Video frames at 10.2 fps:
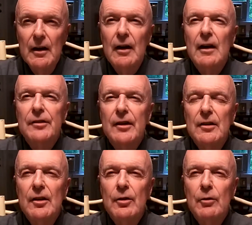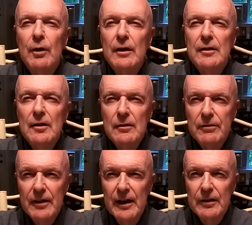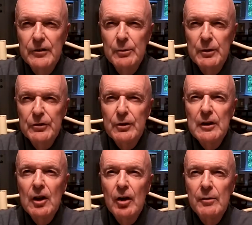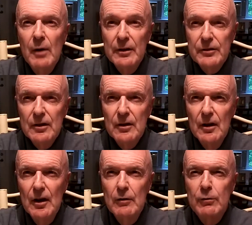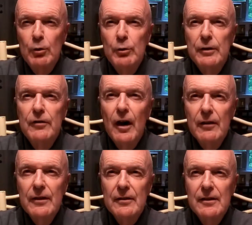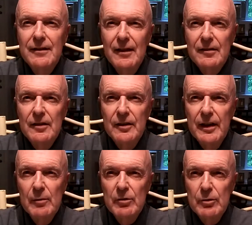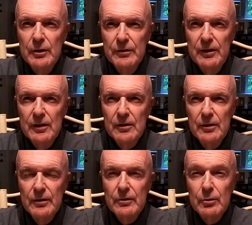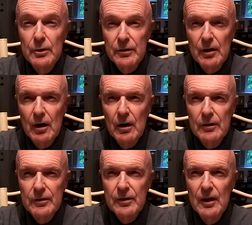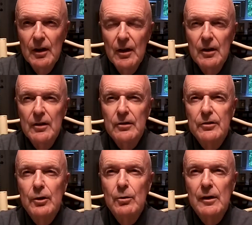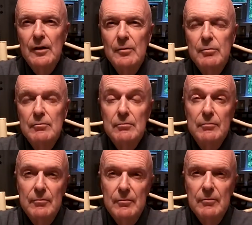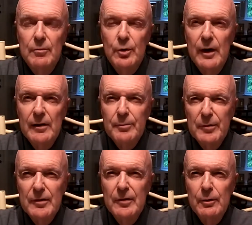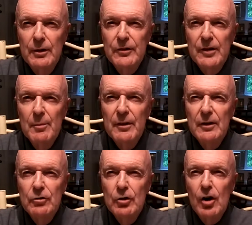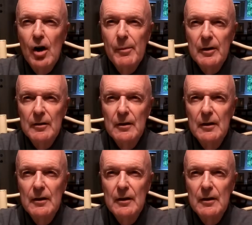I send out a great deal of thanks to Mr. Elon Musk for reviving the Tesla name through his vehicles, through his cars. So perhaps there is something to karma.